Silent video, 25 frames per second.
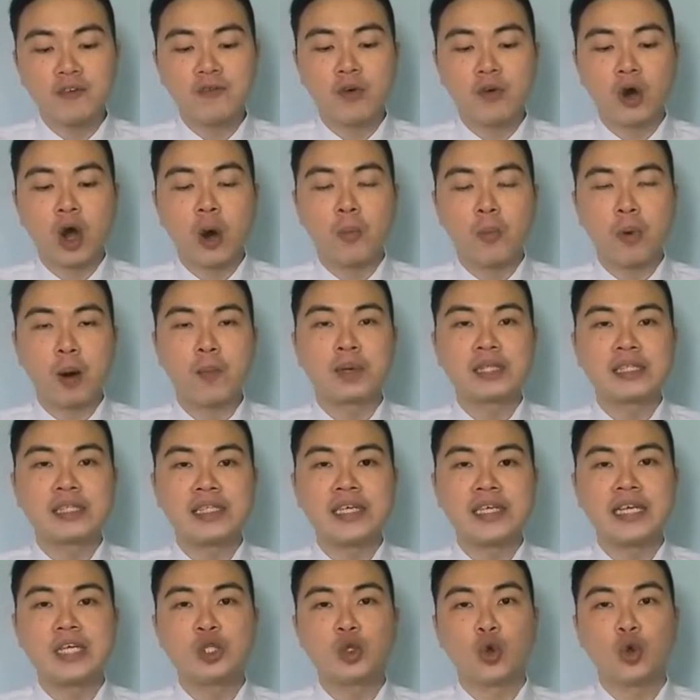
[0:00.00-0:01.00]
for your
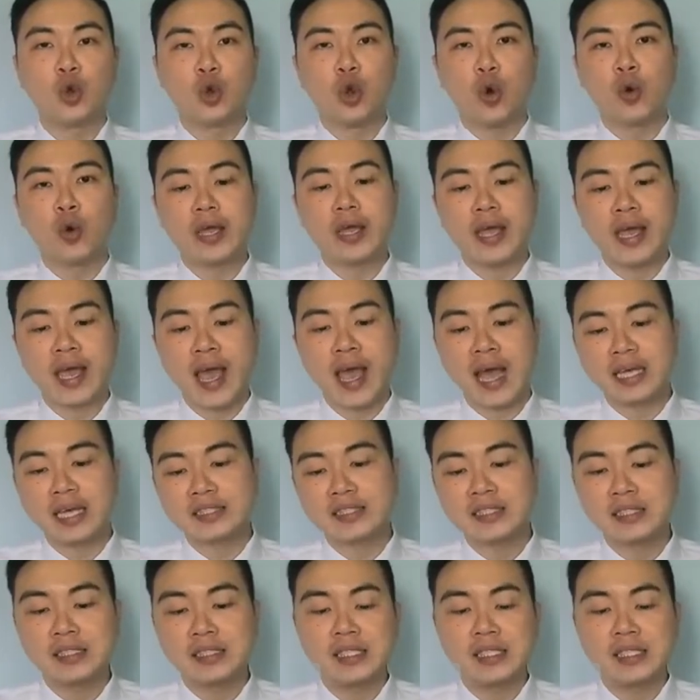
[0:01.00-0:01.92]
property to locate as